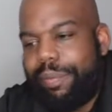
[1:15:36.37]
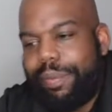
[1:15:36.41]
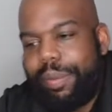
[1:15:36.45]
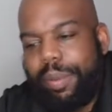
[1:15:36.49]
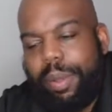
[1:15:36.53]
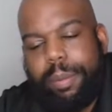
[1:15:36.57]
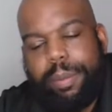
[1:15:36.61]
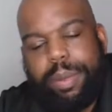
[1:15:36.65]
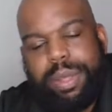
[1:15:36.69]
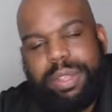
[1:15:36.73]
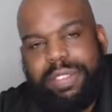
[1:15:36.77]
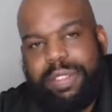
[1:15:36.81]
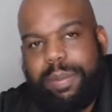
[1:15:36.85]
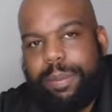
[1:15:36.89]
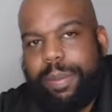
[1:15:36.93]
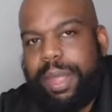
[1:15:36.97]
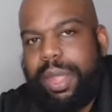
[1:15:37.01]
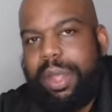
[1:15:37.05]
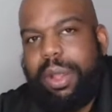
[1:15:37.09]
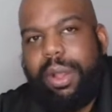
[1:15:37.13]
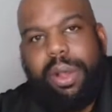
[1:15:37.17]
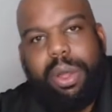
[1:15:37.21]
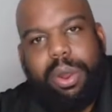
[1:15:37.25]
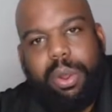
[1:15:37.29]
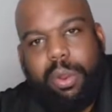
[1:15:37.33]
a busy
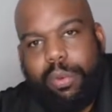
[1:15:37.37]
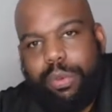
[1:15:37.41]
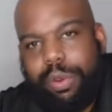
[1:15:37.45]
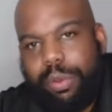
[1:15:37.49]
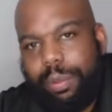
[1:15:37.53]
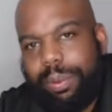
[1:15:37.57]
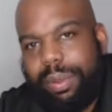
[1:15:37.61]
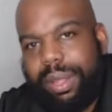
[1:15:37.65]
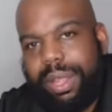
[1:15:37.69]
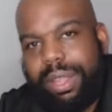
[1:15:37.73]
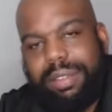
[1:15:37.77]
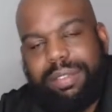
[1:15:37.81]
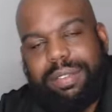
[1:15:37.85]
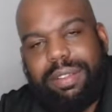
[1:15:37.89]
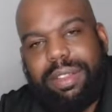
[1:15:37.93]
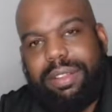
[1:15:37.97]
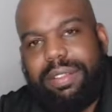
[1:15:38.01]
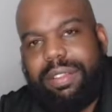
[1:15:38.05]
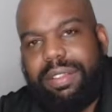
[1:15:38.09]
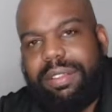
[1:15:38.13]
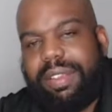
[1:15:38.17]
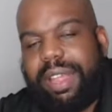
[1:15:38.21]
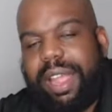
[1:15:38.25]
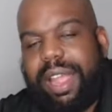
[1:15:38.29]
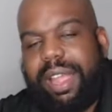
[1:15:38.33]
bee all over the place and
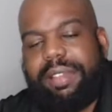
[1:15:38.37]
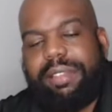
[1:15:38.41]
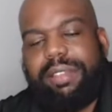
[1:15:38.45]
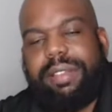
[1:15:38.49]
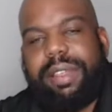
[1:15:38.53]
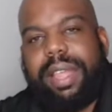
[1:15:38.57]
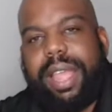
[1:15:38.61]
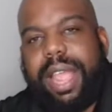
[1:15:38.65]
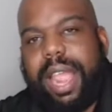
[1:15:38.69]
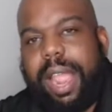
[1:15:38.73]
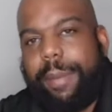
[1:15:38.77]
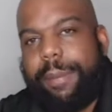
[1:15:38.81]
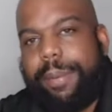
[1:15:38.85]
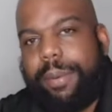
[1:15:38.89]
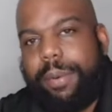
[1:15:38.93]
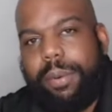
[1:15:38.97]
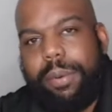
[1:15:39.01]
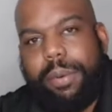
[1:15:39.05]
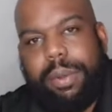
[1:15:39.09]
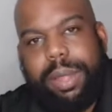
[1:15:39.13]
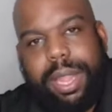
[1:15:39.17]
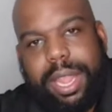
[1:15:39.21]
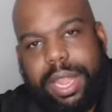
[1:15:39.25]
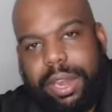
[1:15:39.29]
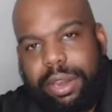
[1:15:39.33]
just has
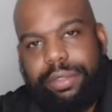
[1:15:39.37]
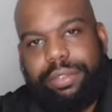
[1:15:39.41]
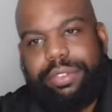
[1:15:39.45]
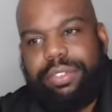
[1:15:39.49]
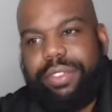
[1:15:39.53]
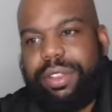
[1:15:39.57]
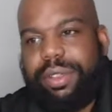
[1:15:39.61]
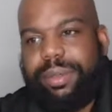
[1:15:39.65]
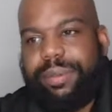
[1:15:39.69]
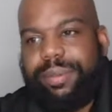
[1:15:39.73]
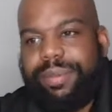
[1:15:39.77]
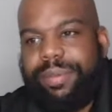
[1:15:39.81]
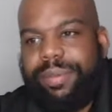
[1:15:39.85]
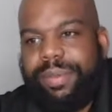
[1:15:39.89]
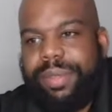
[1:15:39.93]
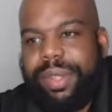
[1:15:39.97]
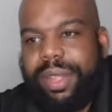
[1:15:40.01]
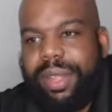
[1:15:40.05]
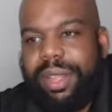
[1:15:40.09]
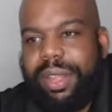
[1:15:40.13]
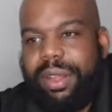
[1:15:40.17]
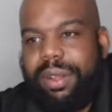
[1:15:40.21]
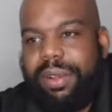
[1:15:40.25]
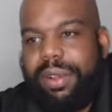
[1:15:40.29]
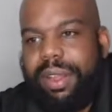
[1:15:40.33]
ample energy.
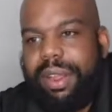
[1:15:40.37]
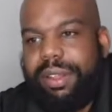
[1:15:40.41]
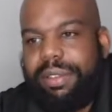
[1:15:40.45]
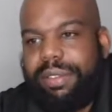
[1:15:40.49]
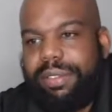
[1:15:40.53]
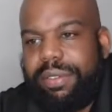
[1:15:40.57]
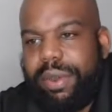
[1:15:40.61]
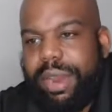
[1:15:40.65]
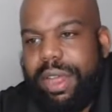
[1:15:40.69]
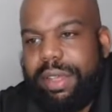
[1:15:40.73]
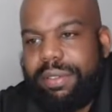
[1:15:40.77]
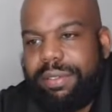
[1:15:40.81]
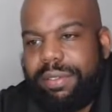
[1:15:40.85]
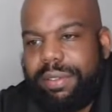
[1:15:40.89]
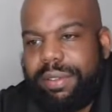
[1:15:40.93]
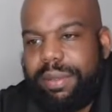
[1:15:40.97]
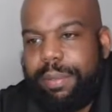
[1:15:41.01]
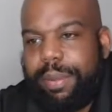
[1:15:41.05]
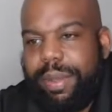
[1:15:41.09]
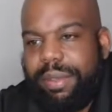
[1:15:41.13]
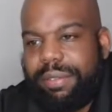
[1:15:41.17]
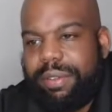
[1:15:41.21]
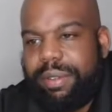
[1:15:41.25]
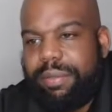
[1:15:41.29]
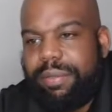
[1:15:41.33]
All right. So that's the
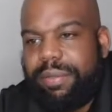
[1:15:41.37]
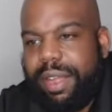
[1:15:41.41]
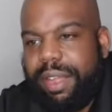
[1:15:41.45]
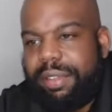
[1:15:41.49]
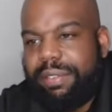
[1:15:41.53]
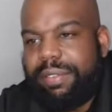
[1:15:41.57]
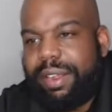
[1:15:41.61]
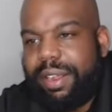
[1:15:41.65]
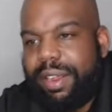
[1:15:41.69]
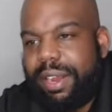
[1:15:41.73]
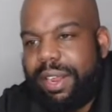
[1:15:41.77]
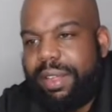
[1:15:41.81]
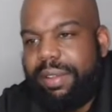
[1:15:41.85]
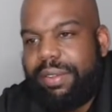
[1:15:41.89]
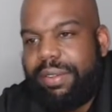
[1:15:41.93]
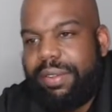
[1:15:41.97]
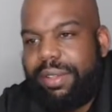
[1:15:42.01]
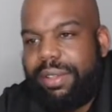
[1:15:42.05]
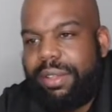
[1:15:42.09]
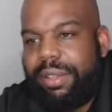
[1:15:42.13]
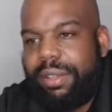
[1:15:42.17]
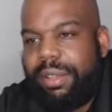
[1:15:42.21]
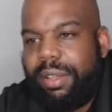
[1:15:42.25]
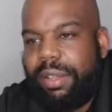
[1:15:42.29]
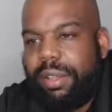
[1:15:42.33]
best advice I could have.
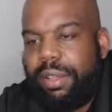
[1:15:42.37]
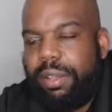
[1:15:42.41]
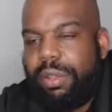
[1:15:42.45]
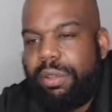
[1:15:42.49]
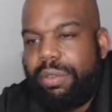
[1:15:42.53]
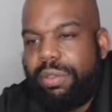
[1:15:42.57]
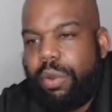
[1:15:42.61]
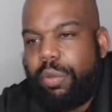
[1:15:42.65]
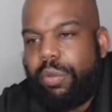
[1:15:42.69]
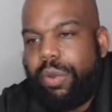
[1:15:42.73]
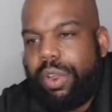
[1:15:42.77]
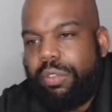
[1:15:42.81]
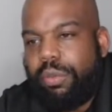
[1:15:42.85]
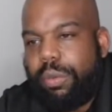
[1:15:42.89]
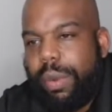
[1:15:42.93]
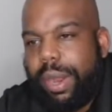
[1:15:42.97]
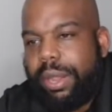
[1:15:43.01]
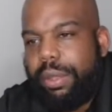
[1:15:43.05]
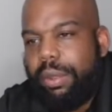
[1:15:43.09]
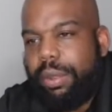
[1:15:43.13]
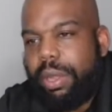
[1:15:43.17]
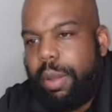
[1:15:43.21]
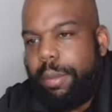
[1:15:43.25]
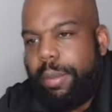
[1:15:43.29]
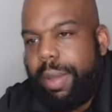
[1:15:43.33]
So Rich, why
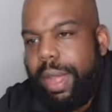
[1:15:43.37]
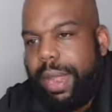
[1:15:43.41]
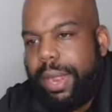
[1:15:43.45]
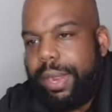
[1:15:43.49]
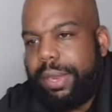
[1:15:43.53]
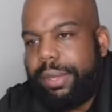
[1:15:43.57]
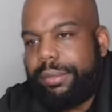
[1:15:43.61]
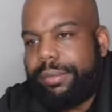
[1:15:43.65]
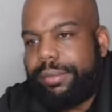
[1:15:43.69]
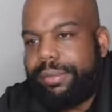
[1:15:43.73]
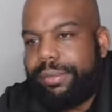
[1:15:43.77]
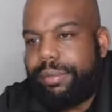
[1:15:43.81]
do you come back?